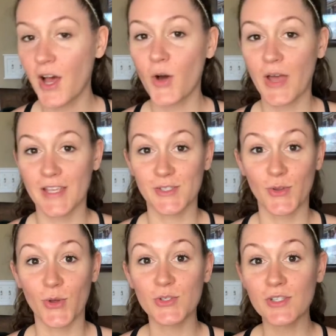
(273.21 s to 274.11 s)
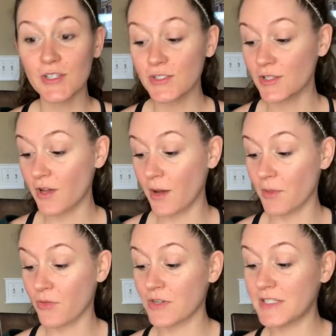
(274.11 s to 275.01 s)
Okay, so those are
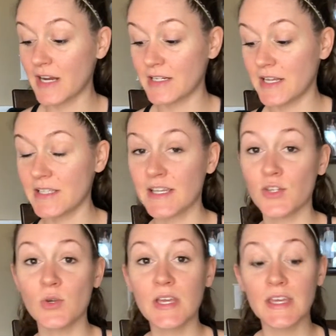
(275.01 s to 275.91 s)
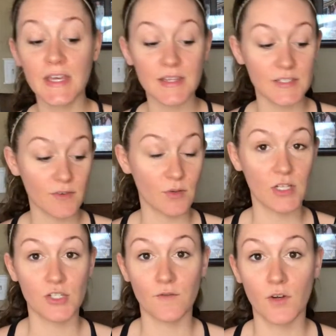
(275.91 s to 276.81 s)
the 3 techniques, and you can get this
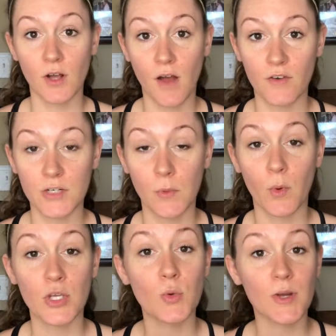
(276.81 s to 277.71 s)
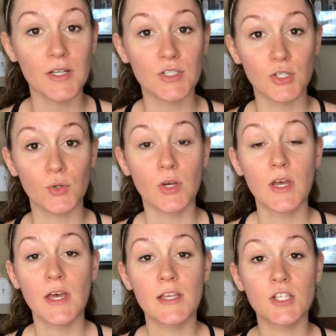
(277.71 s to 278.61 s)
foundation full coverage, but what you wanna do
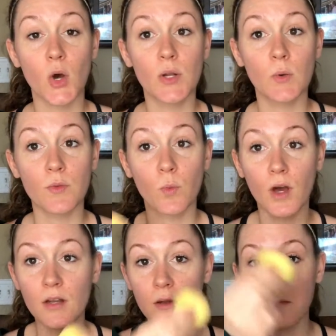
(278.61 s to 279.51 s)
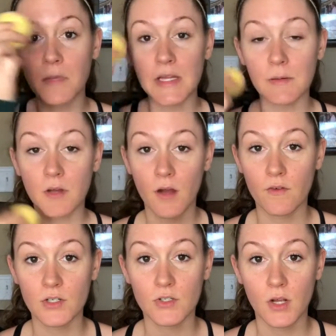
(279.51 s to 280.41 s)
is go in with one medium
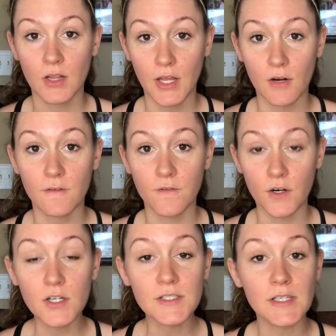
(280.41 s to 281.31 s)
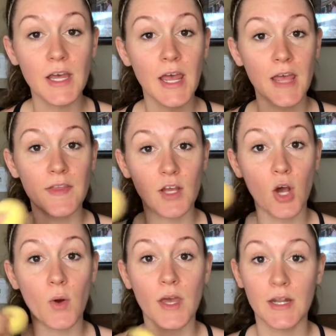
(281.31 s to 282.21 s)
coverage layer first, and then
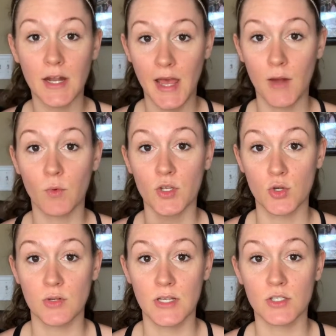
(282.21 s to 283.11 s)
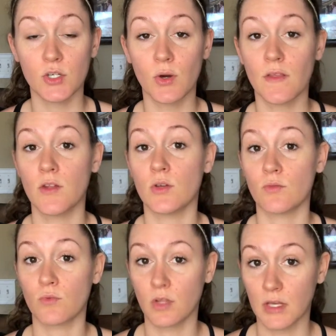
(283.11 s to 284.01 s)
go in and add where you need to, and then you
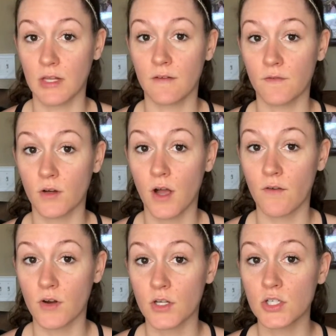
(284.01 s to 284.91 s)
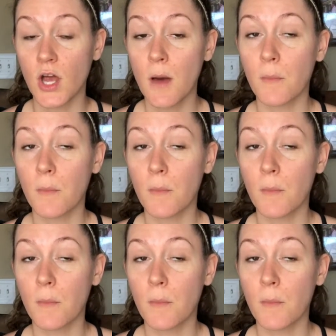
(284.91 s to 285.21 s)
can really get a full coverage.